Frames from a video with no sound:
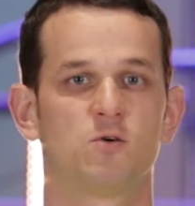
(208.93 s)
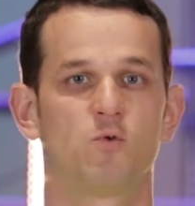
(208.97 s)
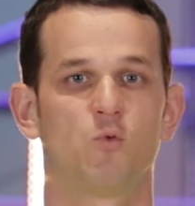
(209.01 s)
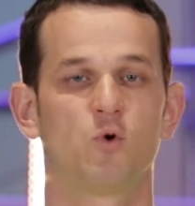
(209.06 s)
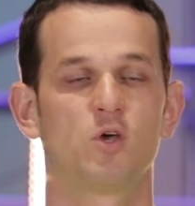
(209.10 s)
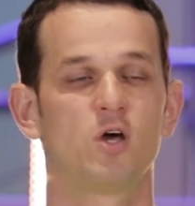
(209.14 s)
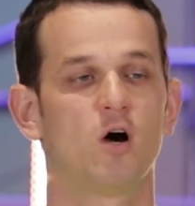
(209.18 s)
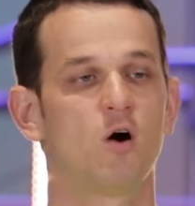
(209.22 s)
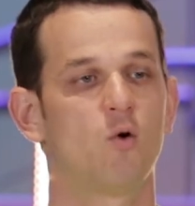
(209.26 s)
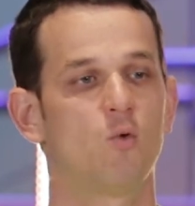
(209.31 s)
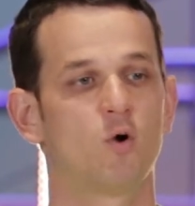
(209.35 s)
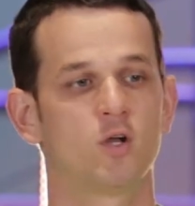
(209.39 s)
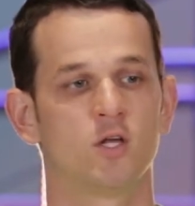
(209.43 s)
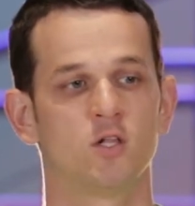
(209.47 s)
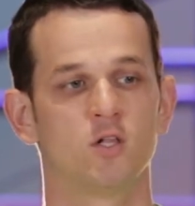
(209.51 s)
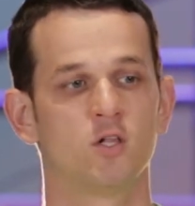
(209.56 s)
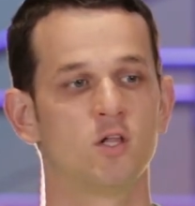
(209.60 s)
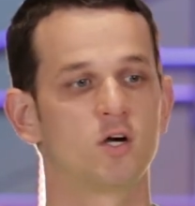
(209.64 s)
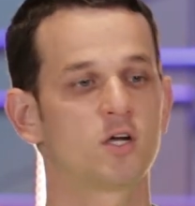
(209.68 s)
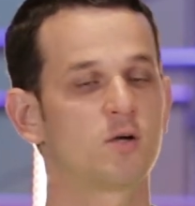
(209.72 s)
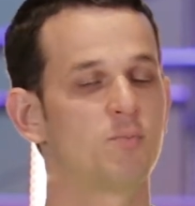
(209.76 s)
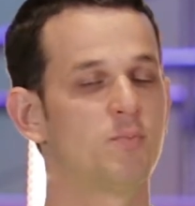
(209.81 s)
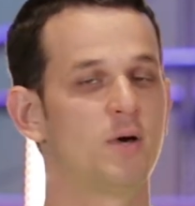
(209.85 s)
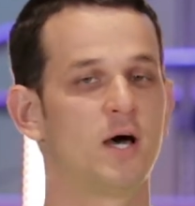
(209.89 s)
We all want to
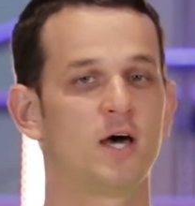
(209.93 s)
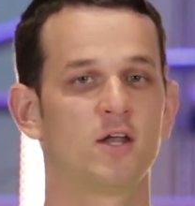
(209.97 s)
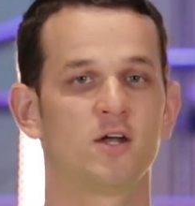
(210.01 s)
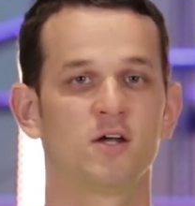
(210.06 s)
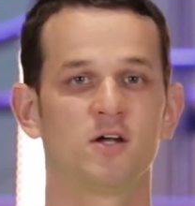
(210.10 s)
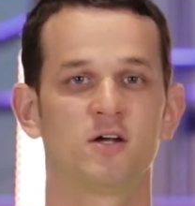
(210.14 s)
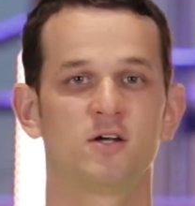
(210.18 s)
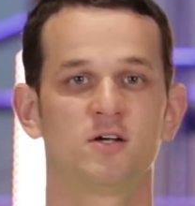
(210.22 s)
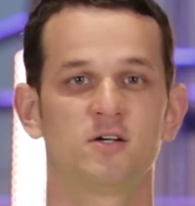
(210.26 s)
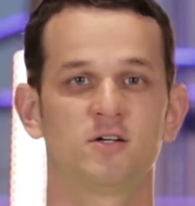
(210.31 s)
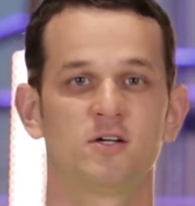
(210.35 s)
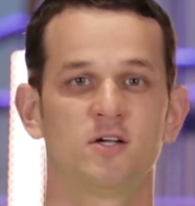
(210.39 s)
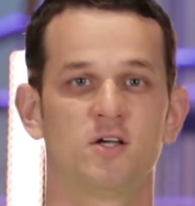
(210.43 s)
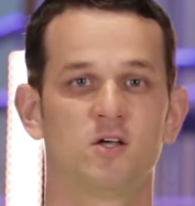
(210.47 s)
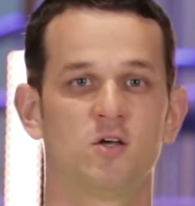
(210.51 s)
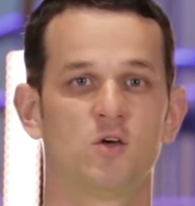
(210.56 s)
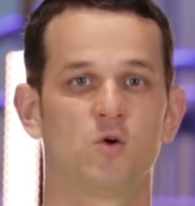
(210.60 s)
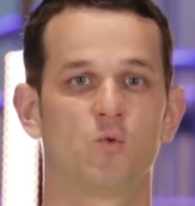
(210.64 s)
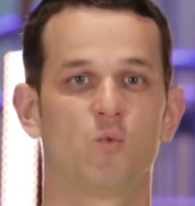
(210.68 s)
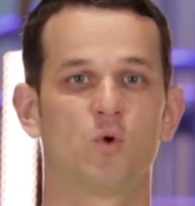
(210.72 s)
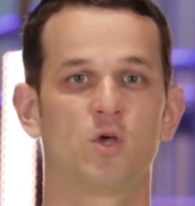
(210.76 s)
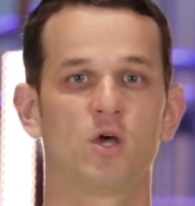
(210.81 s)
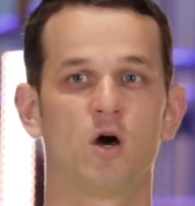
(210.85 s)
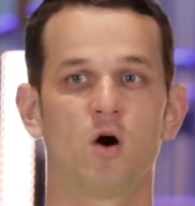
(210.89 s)
look better.
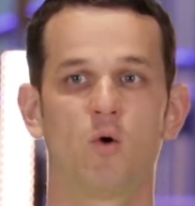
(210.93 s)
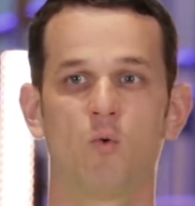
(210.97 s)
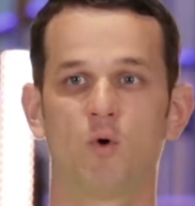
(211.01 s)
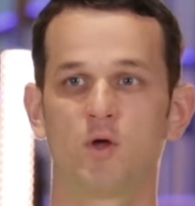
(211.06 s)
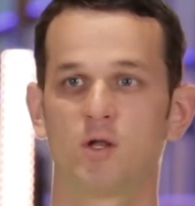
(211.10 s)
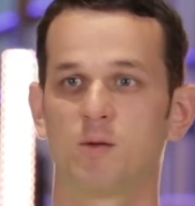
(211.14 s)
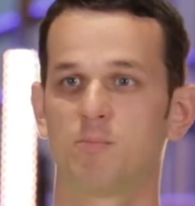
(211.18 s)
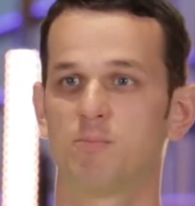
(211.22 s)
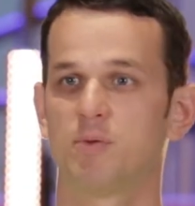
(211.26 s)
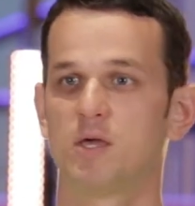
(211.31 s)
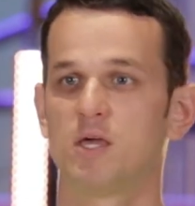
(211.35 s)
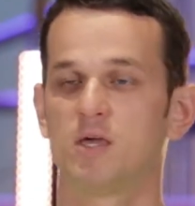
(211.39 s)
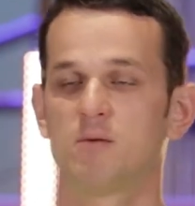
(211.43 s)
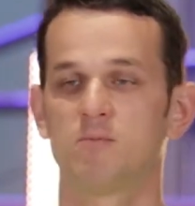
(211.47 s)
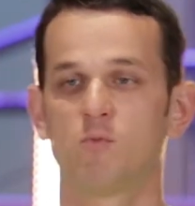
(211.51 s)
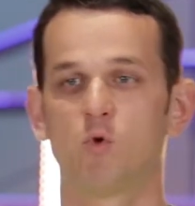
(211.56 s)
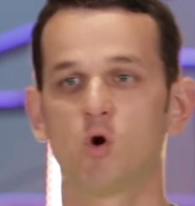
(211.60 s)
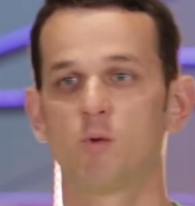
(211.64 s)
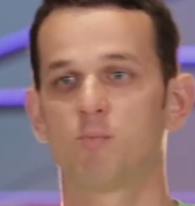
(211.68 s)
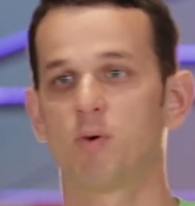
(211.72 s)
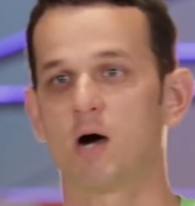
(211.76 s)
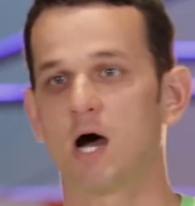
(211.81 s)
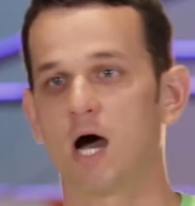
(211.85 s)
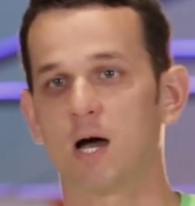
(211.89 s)
We all want to be
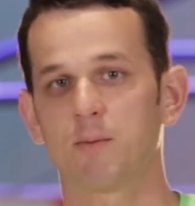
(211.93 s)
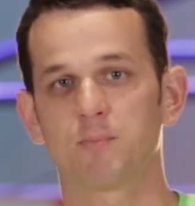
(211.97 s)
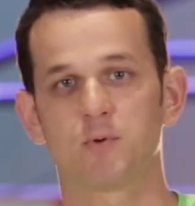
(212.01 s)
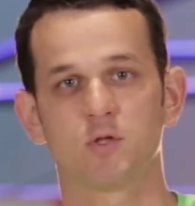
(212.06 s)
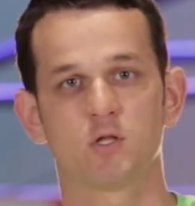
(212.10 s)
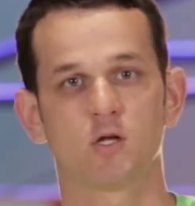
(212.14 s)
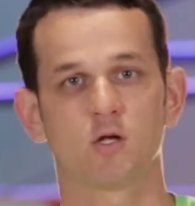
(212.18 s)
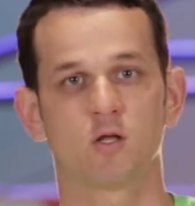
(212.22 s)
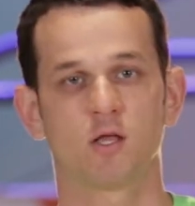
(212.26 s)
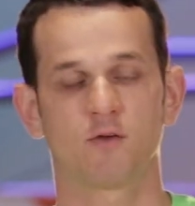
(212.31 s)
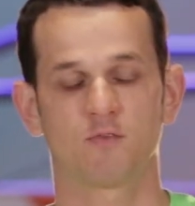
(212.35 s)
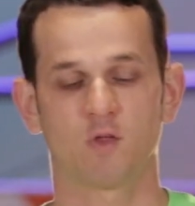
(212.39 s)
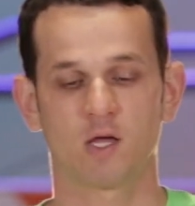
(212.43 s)
more popular.